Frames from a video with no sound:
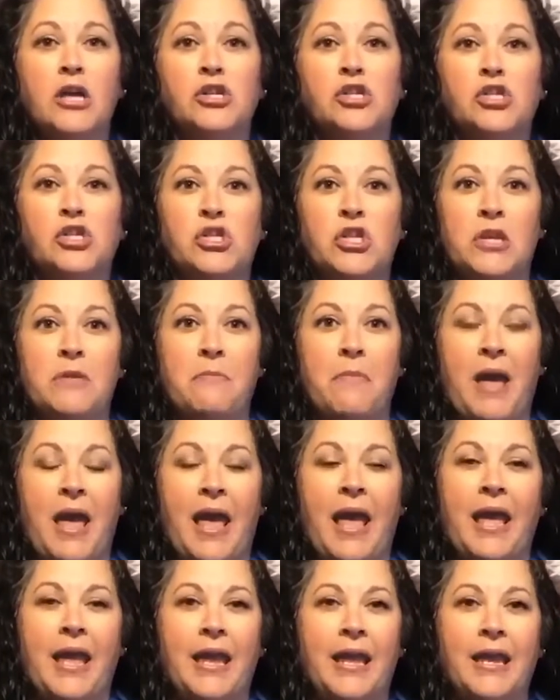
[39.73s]
She
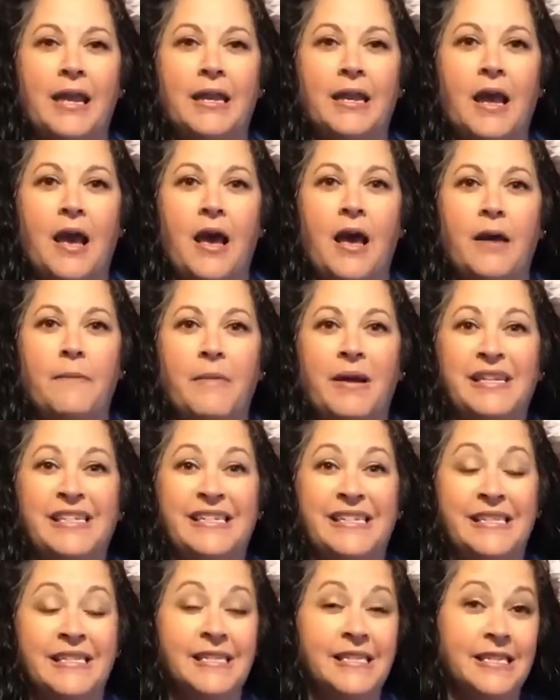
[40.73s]
made a
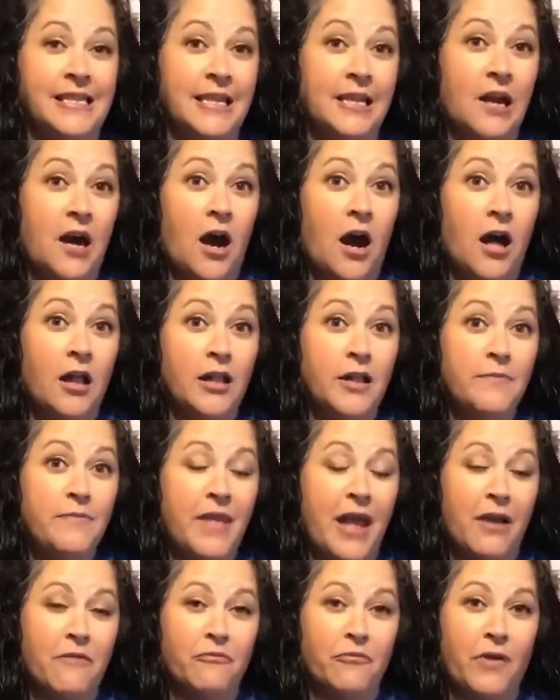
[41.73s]
density
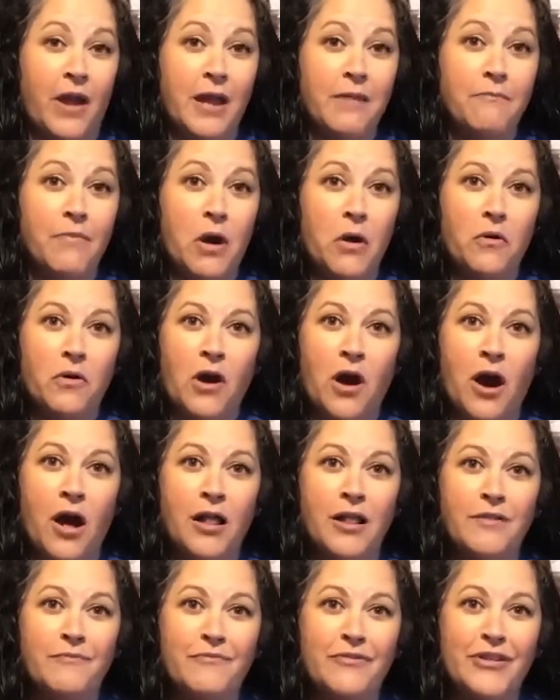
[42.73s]
column, that rainbow
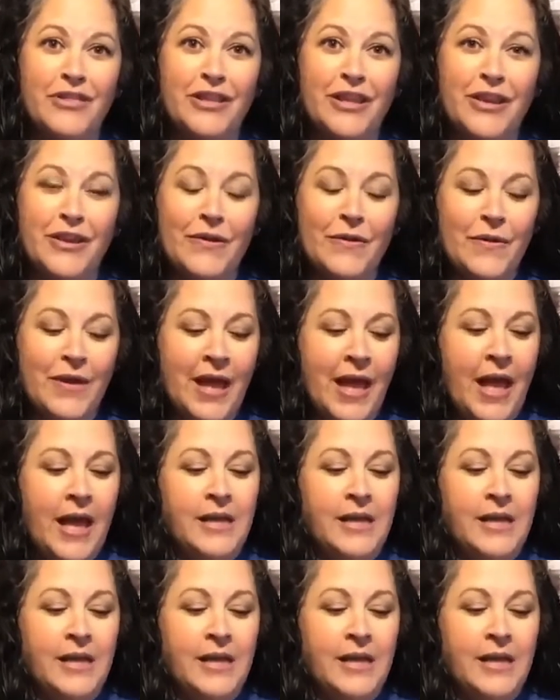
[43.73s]
column with you.